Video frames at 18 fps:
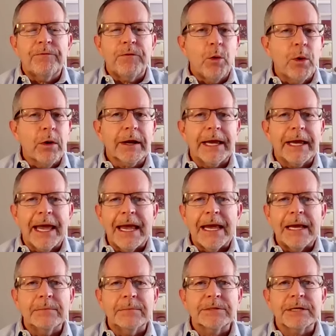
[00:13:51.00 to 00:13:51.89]
four
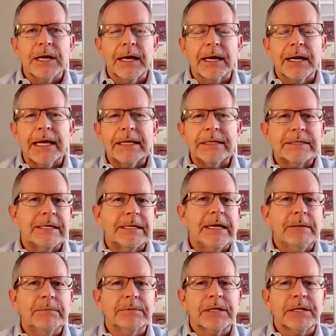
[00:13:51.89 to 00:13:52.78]
games against
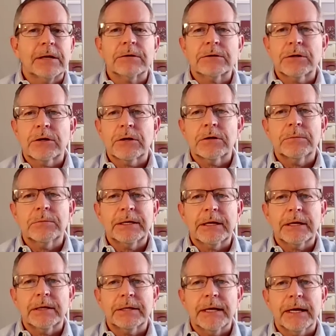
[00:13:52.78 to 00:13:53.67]
teams that are
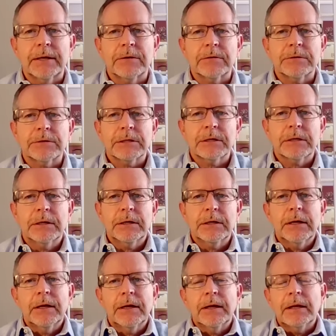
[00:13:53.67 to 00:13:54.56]
tournament contenders.
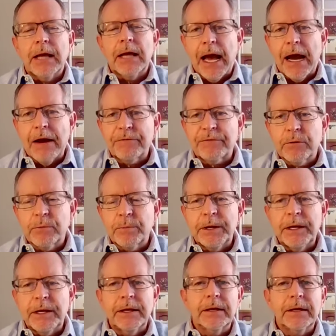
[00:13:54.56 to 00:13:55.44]
After
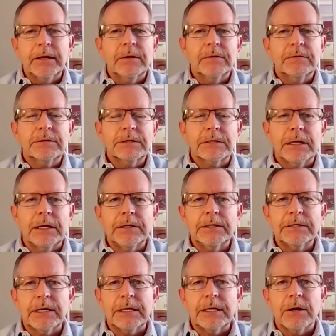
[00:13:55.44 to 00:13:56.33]
beating
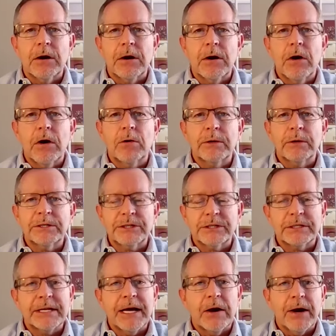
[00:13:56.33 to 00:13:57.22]
Seton Hall,
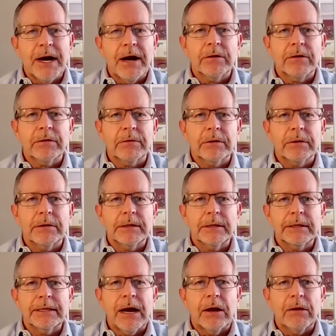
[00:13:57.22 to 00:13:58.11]
which is now out,
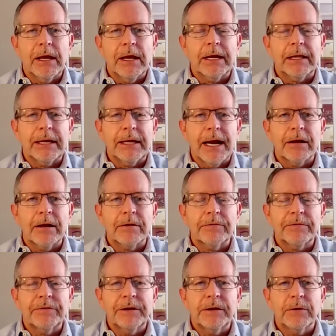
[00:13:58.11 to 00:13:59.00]
now likely out
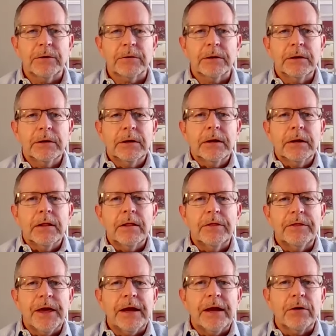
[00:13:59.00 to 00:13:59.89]
of the field,
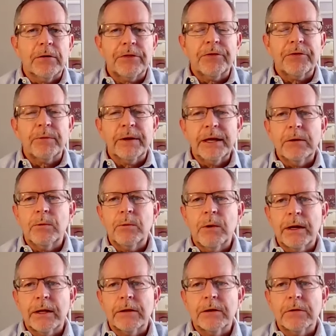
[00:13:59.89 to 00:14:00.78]
they are three and
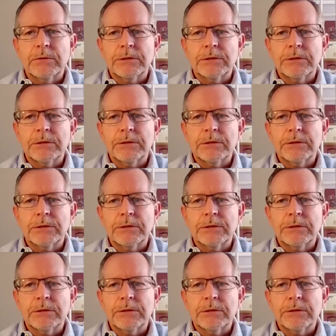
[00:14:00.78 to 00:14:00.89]
one in